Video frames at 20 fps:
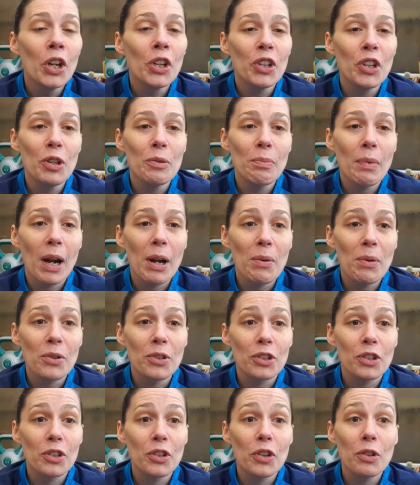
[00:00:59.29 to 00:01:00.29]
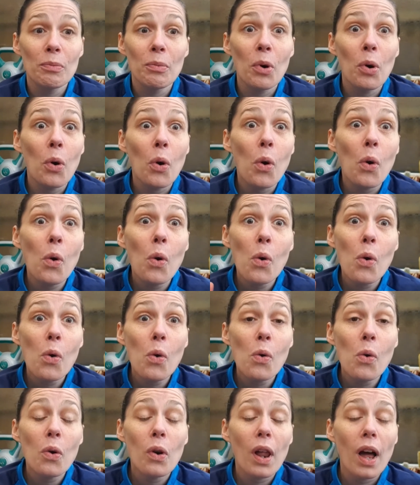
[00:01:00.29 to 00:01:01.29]
You might want to do them
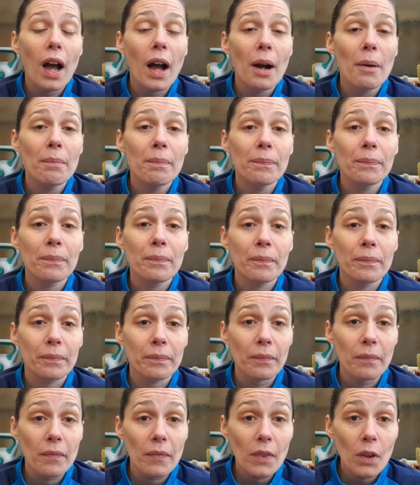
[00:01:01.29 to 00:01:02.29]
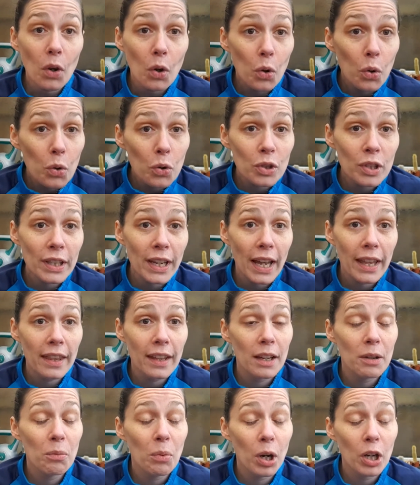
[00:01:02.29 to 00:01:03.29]
all together
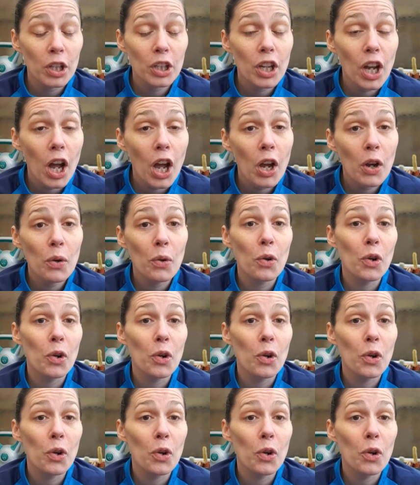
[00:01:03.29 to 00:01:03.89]
in one go,